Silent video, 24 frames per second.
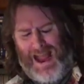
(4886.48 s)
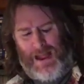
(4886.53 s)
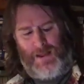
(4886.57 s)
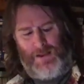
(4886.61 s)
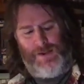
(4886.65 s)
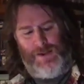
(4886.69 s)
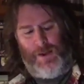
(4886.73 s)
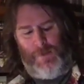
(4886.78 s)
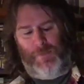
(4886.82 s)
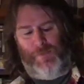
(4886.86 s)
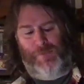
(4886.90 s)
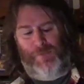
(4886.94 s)

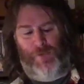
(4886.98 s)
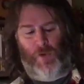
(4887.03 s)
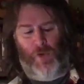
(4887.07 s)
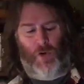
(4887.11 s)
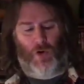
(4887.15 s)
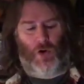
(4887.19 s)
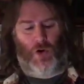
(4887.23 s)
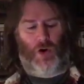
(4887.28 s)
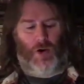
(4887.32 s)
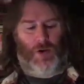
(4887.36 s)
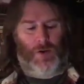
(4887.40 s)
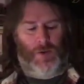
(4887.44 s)
Number
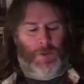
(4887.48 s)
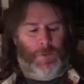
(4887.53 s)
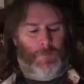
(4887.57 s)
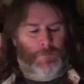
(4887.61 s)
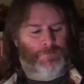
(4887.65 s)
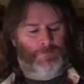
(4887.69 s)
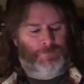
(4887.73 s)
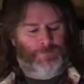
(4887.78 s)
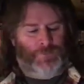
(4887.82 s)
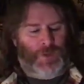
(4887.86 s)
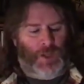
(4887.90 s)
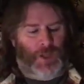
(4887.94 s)
four.
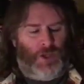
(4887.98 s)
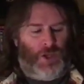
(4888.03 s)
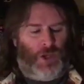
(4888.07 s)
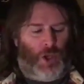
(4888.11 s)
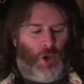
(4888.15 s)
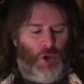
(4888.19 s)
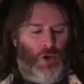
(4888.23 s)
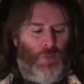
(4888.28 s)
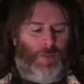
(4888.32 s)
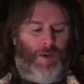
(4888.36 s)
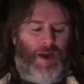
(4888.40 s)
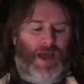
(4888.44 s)

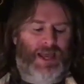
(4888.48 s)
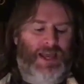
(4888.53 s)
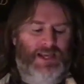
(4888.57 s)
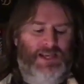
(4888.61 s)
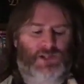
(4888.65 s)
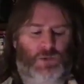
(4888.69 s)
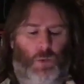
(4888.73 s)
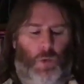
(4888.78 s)
Who plays